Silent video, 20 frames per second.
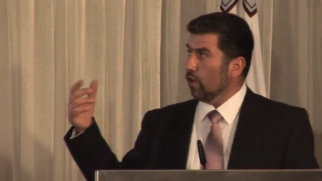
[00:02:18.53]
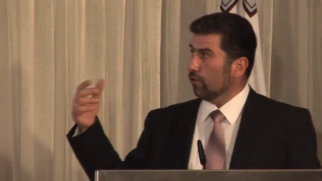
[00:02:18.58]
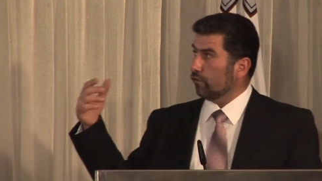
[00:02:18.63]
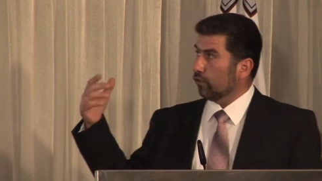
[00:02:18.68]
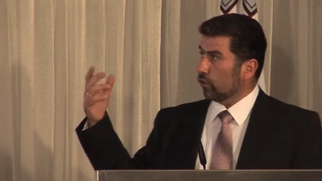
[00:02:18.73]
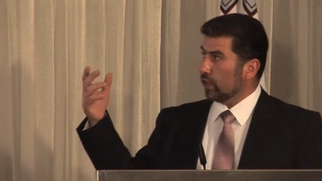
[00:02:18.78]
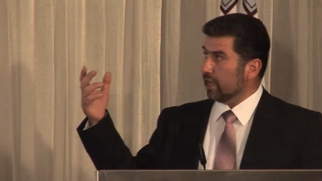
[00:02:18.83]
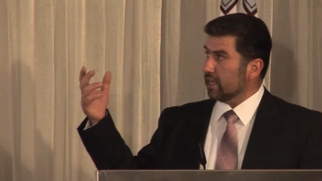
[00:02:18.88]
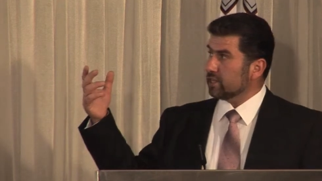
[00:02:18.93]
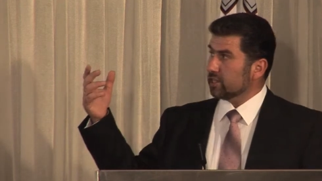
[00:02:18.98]

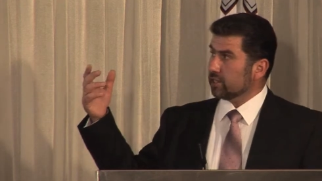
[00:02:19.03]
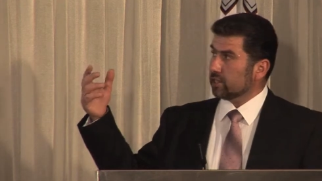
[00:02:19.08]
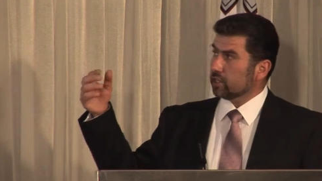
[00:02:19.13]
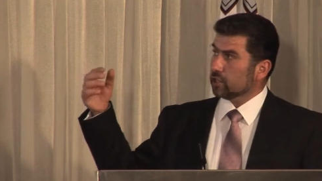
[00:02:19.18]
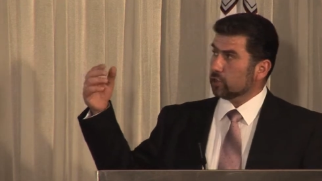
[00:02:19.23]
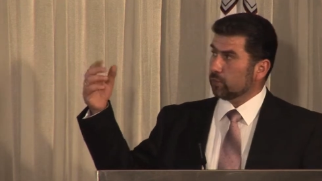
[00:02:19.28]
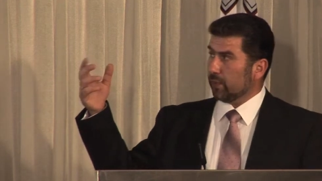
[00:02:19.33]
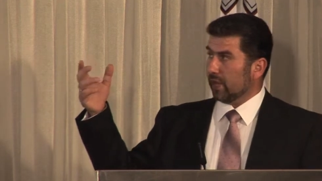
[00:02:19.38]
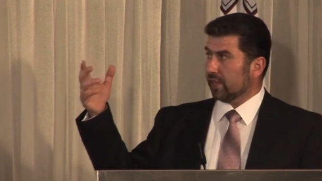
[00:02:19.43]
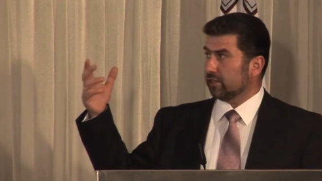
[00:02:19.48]
For
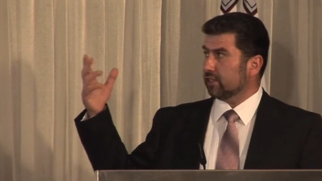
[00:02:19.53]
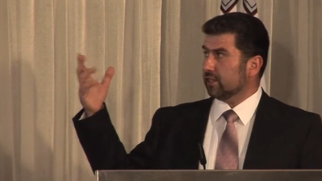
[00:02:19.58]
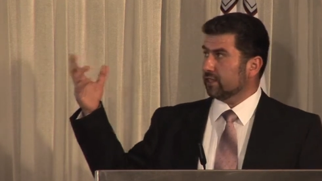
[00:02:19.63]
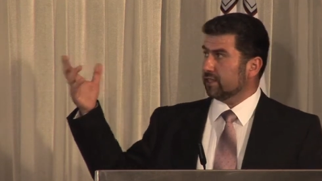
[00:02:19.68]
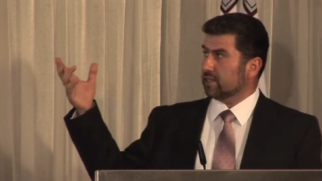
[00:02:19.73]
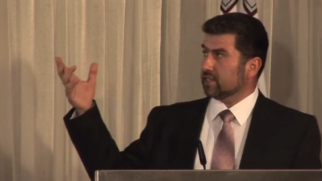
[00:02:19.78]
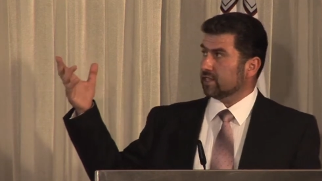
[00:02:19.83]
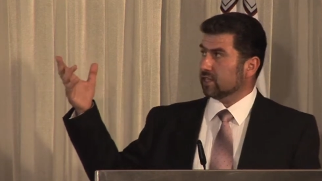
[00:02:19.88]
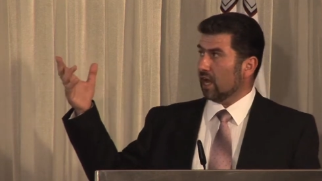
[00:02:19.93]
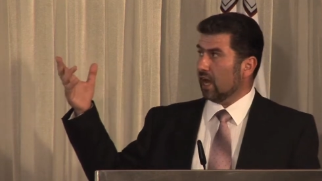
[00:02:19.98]
instance, better
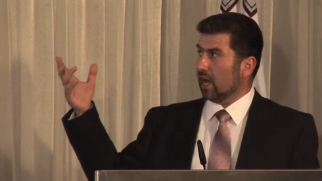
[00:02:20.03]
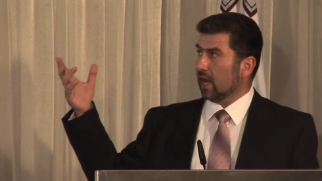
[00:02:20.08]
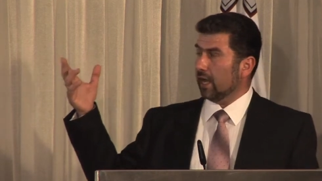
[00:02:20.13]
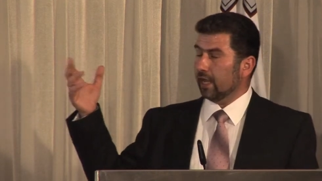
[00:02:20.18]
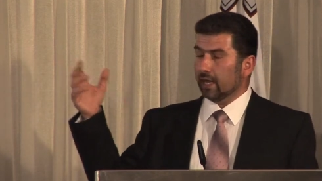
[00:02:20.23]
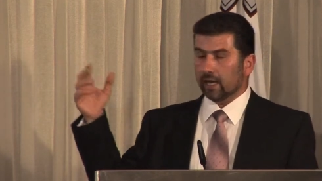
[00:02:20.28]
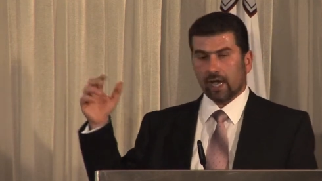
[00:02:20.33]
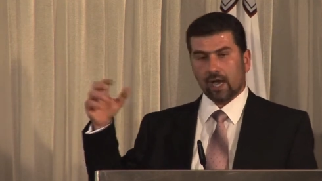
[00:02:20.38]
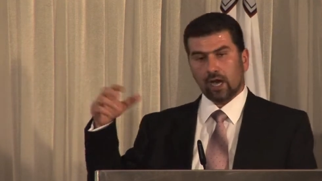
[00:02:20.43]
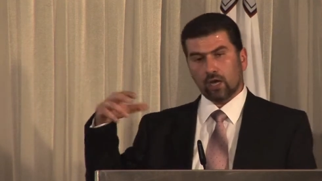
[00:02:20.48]

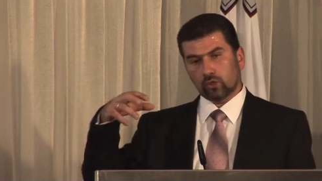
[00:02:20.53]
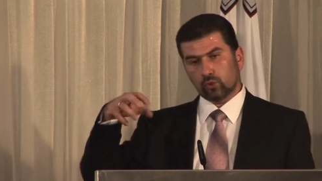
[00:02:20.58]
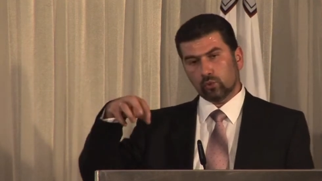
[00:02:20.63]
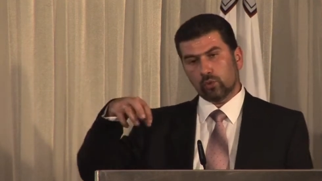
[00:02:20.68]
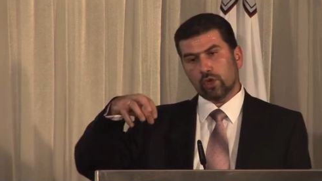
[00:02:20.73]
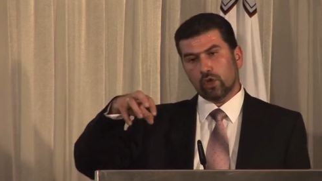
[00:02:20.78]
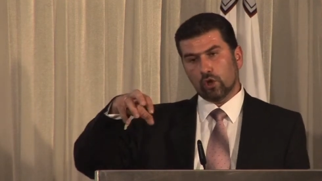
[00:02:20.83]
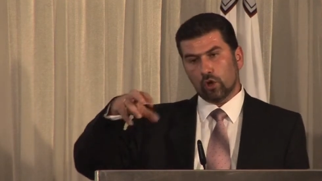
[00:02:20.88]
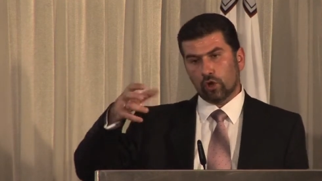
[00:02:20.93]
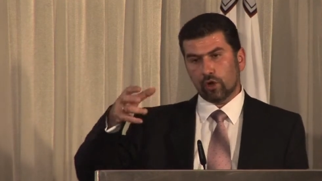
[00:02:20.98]
design. How do
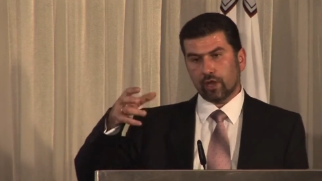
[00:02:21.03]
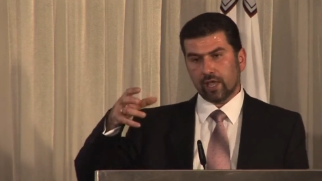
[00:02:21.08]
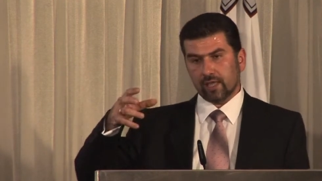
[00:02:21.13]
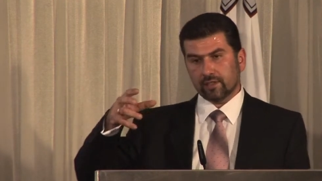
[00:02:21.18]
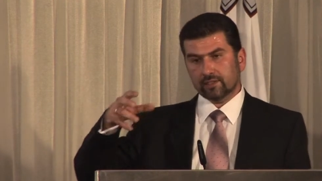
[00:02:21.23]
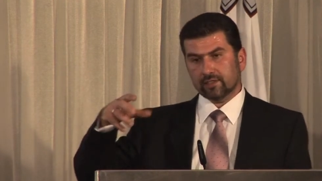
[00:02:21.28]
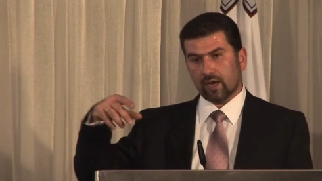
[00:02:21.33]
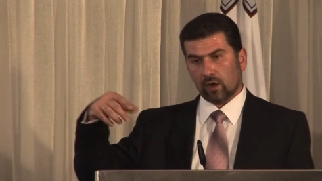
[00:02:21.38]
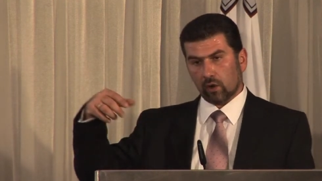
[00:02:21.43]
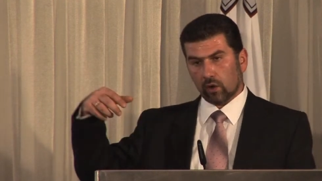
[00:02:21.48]
we
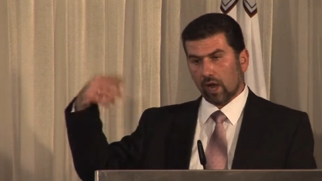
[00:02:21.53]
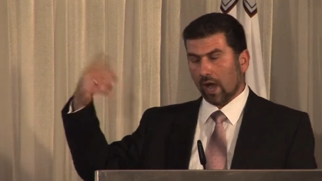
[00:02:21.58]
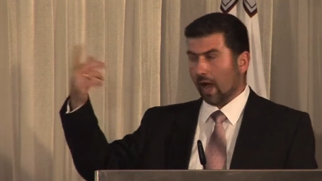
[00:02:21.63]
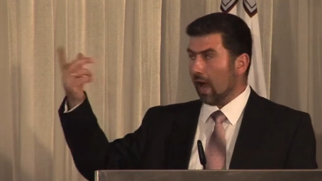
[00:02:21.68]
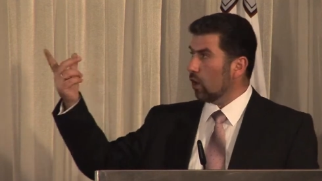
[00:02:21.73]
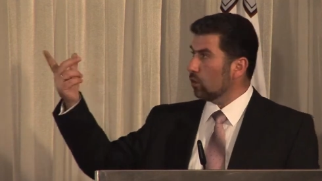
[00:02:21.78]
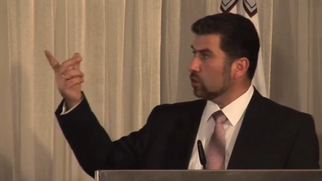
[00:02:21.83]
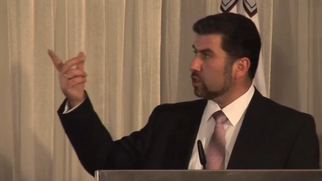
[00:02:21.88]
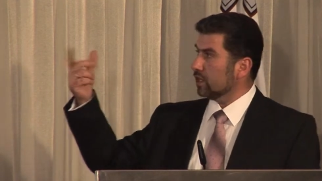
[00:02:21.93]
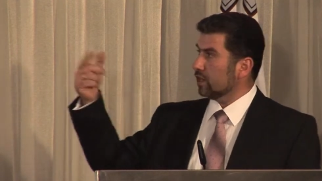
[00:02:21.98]
orient our
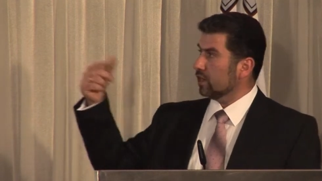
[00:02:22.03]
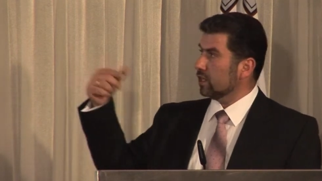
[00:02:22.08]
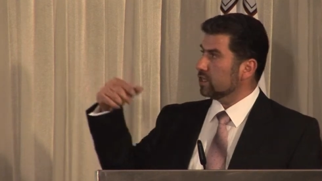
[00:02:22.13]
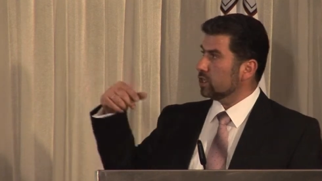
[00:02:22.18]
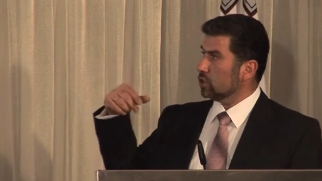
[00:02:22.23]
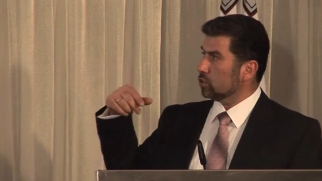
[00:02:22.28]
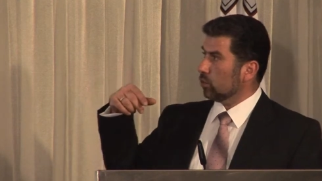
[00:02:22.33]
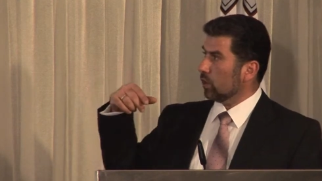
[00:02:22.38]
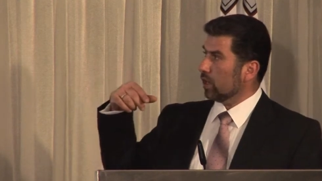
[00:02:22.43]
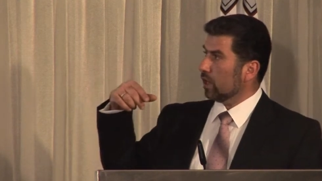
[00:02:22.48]
house? And
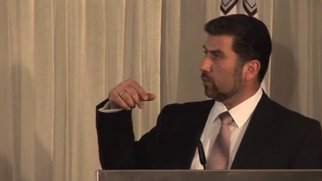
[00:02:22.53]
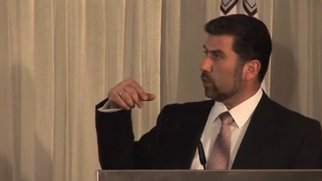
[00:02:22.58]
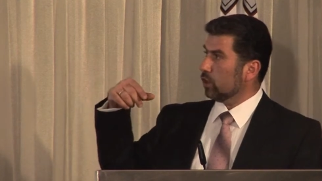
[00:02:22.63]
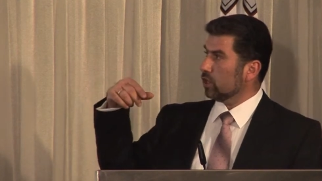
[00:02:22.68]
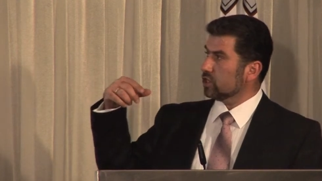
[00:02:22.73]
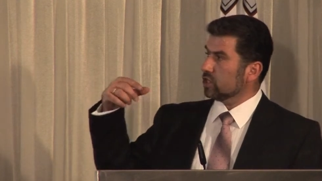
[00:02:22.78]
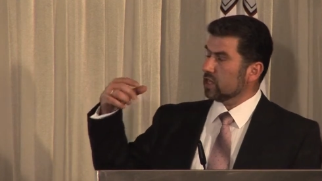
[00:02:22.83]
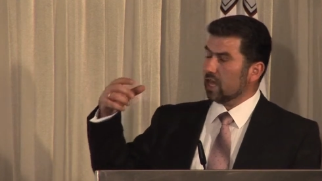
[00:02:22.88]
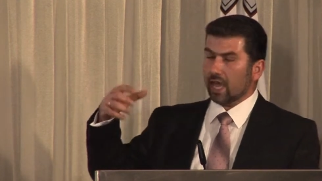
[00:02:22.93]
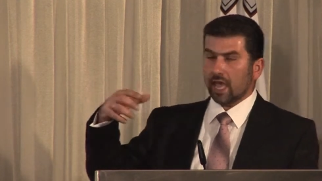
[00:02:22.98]
this is what I'm going
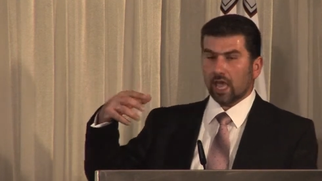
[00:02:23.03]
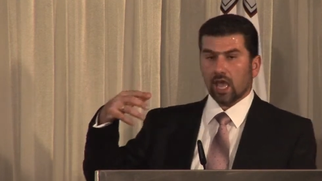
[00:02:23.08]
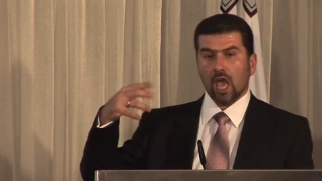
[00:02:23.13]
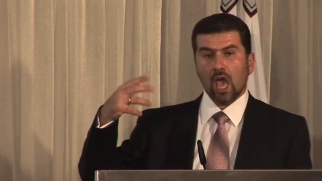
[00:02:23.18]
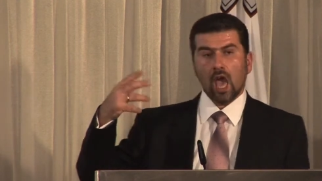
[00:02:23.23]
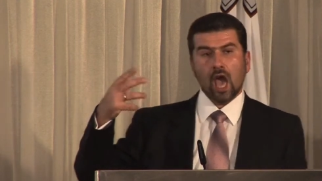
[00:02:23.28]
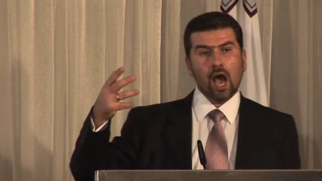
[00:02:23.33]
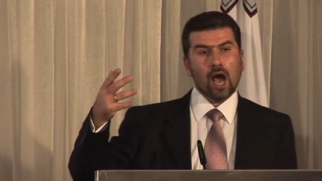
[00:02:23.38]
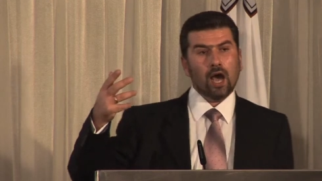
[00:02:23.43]
to say.